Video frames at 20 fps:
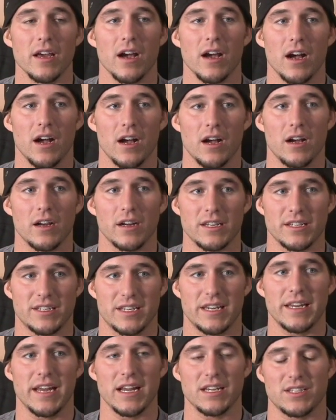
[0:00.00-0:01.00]
Because
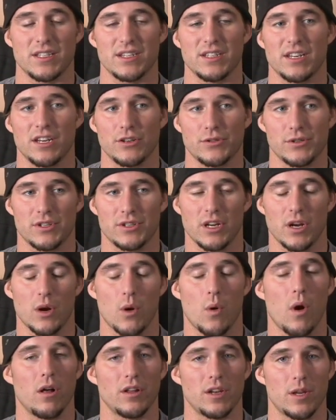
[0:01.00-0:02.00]
he has this interesting
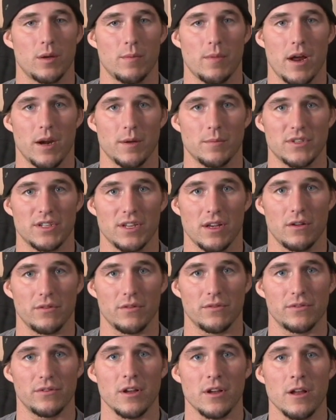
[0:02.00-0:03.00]
quality about
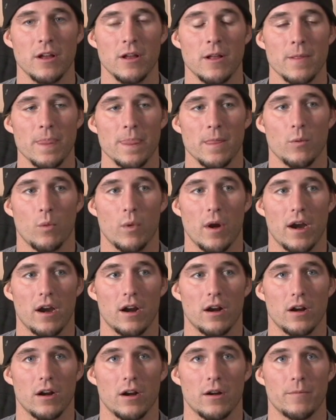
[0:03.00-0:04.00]
himself
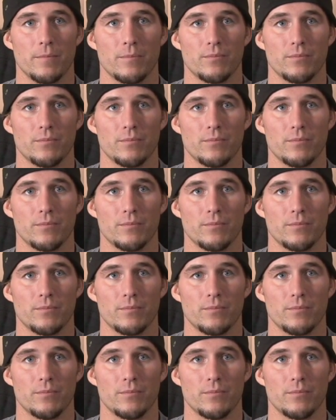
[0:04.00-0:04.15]
where